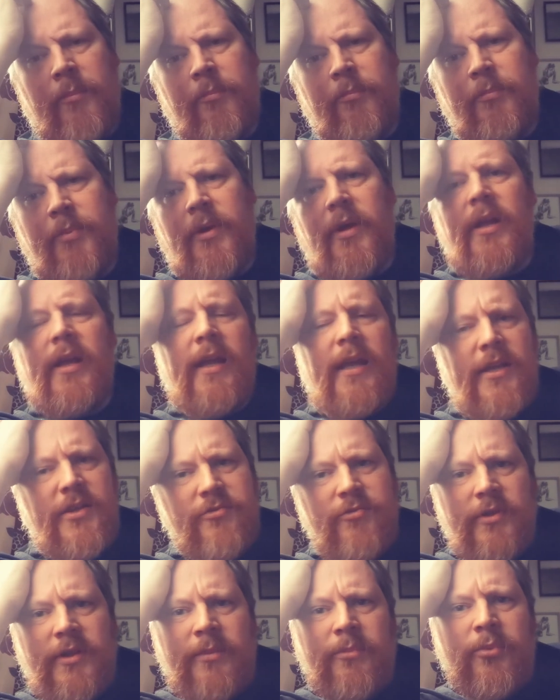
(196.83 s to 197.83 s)
But it is
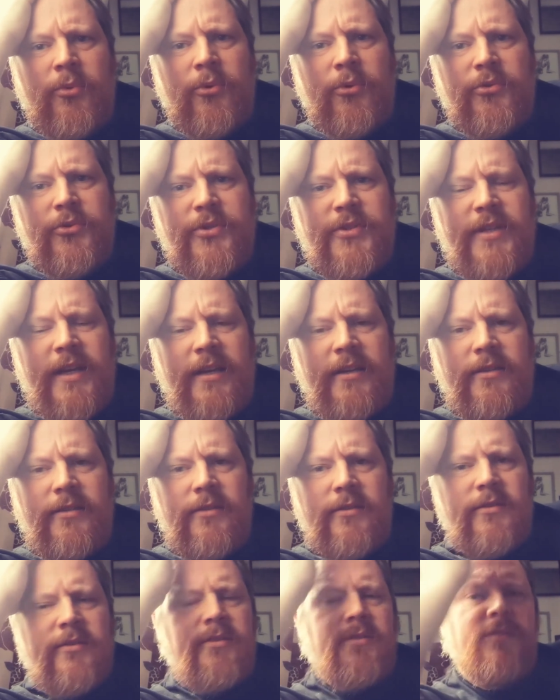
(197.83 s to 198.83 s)
really important to
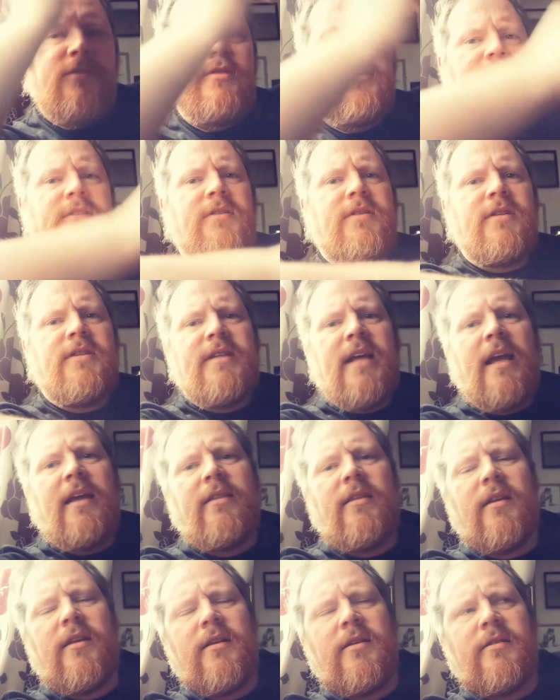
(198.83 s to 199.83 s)
say
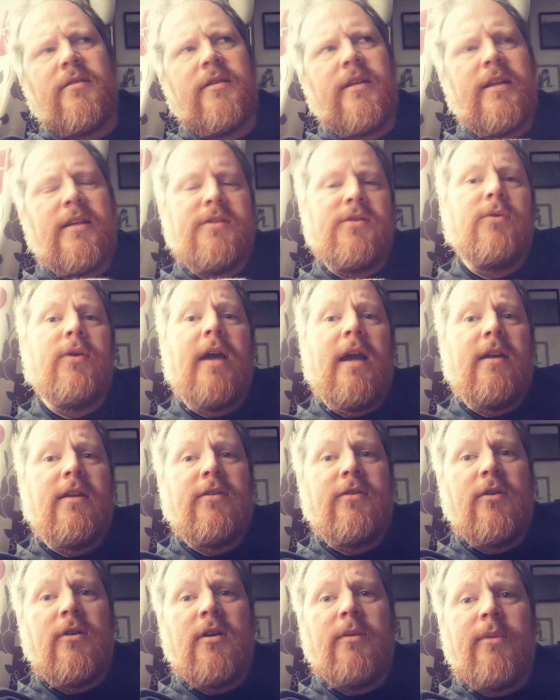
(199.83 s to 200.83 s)
that it's okay to
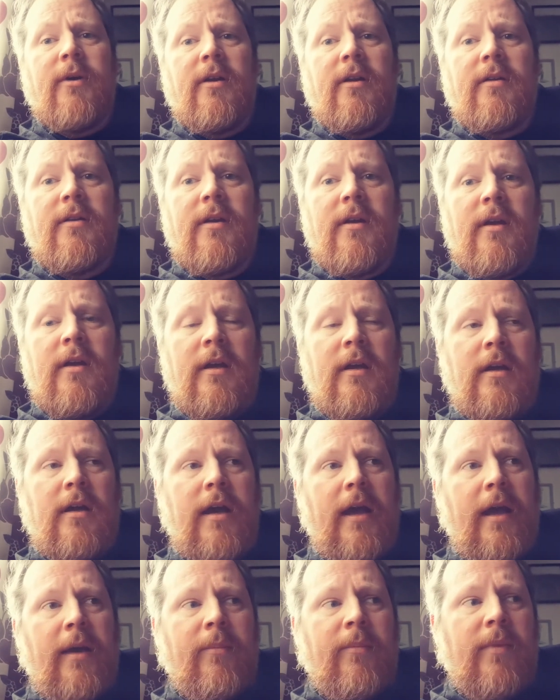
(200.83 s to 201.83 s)
talk about it.
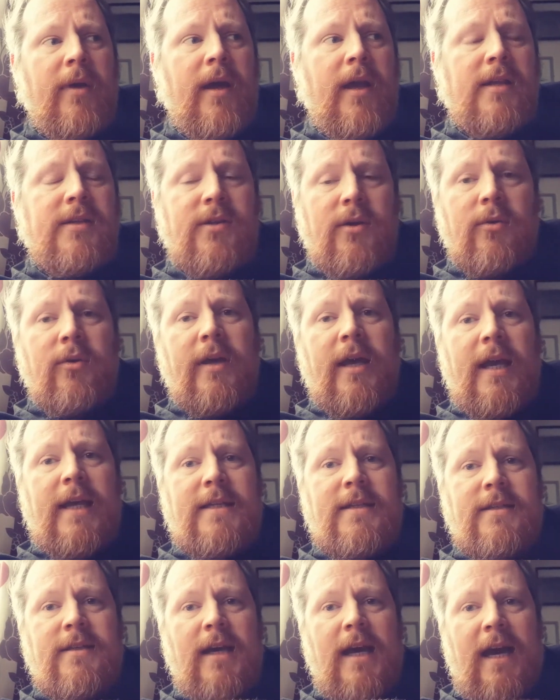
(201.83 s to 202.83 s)
It's okay
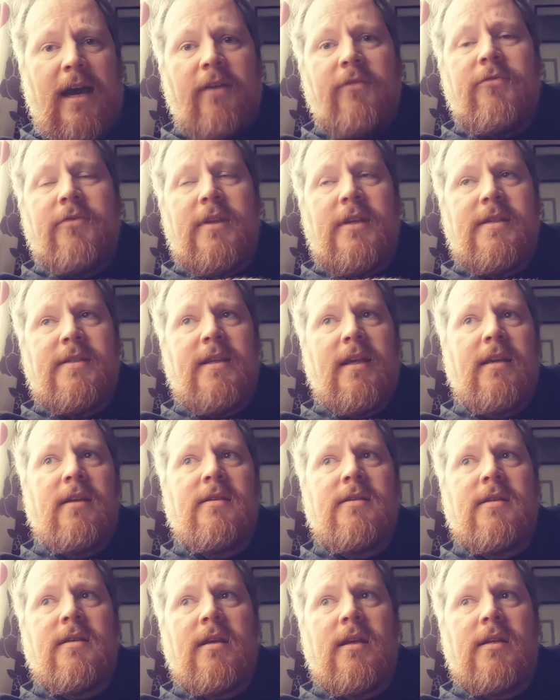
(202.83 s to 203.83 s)
to have these
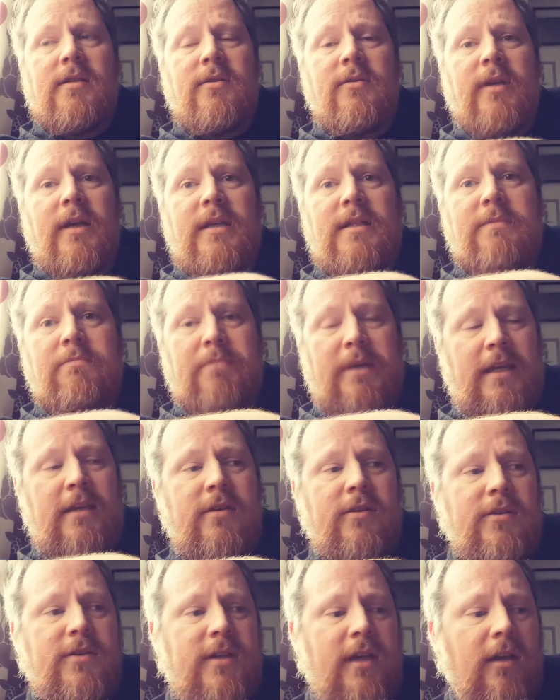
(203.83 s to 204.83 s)
things. It's okay to be
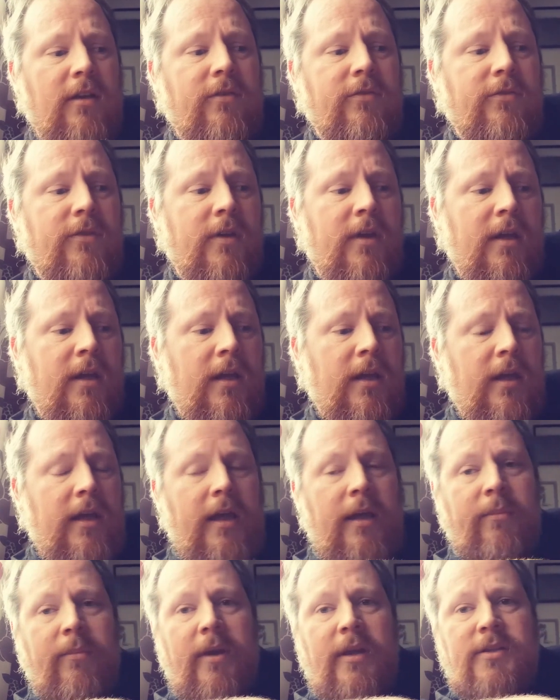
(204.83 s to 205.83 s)
yourself.
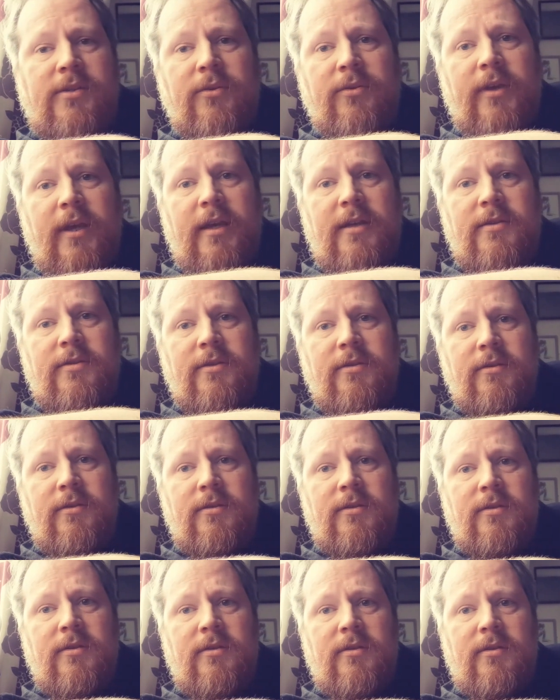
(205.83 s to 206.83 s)
It's okay to
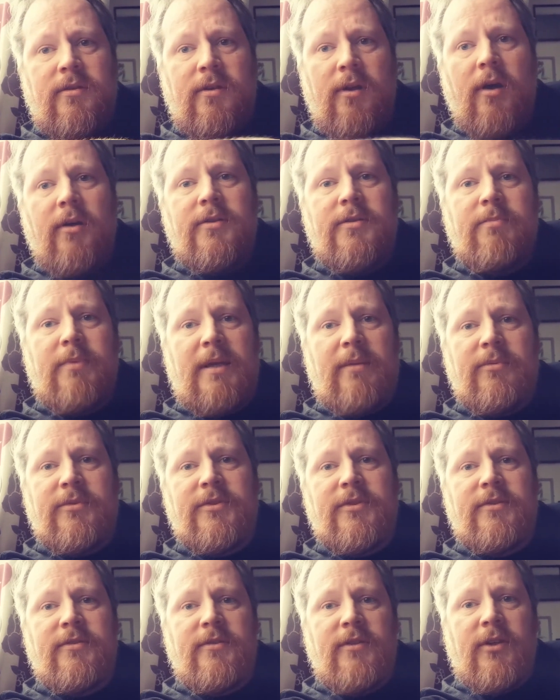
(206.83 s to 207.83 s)
not be able
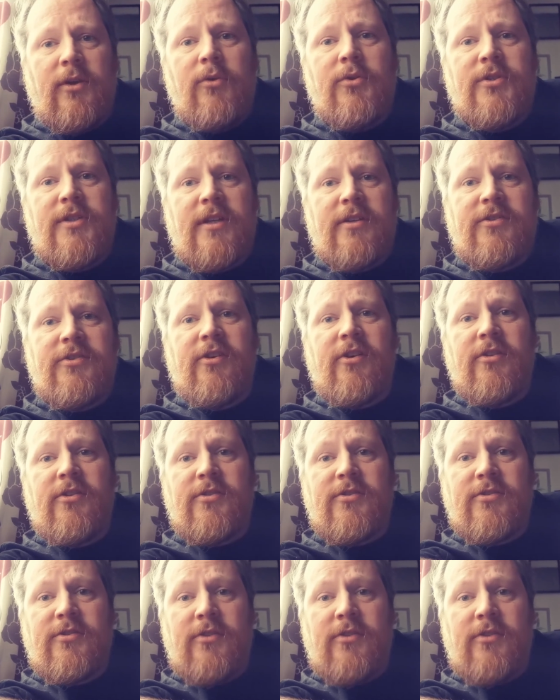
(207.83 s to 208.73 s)
to negotiate certain